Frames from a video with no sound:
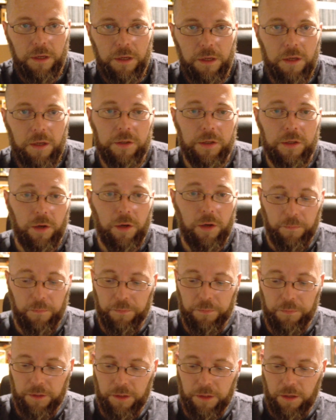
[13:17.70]
So
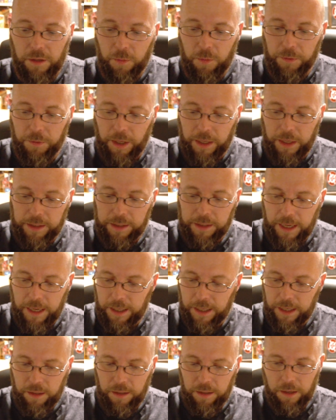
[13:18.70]
I hope you like
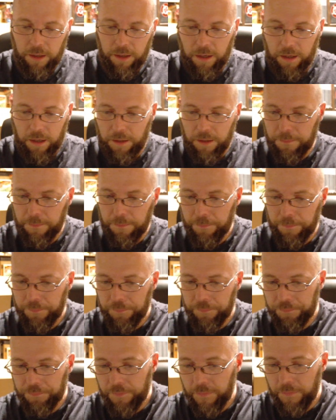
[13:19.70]
that.
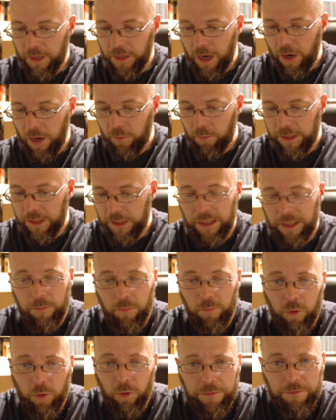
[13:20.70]
I'll be getting
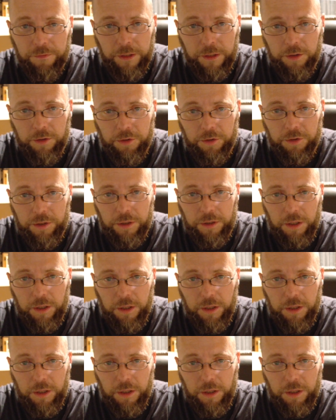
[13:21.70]
more figures